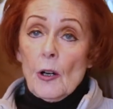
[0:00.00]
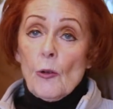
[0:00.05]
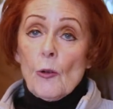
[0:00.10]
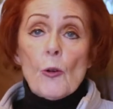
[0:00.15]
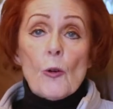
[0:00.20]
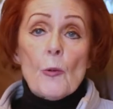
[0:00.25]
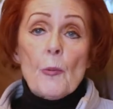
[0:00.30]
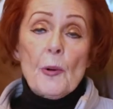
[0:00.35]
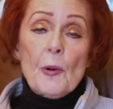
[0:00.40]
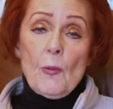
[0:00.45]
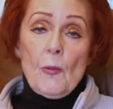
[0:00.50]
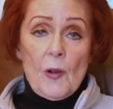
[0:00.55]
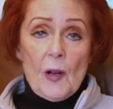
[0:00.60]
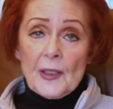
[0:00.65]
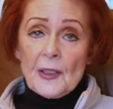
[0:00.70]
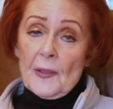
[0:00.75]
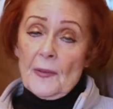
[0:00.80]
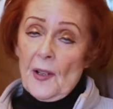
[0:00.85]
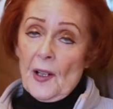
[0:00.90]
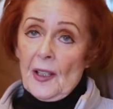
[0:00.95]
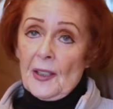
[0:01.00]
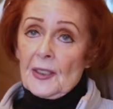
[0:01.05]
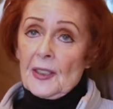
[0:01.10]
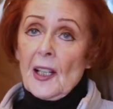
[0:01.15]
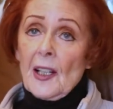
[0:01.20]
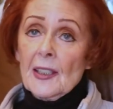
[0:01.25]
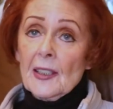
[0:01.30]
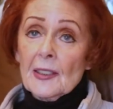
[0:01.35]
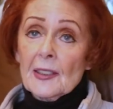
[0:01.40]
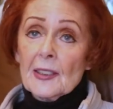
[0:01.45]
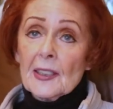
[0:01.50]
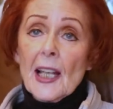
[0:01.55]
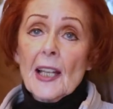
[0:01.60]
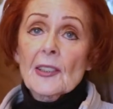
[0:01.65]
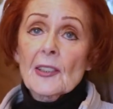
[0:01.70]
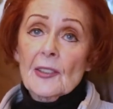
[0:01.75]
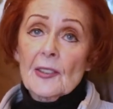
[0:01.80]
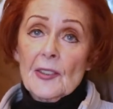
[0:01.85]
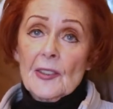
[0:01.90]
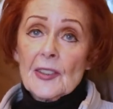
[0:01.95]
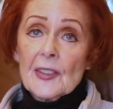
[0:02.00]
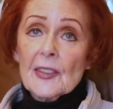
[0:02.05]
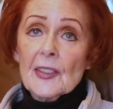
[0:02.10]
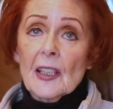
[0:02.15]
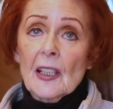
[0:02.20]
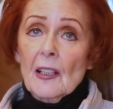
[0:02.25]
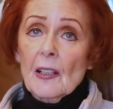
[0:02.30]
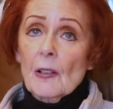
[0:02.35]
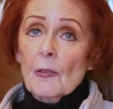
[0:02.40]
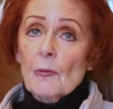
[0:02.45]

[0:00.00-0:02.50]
All but one of our tenants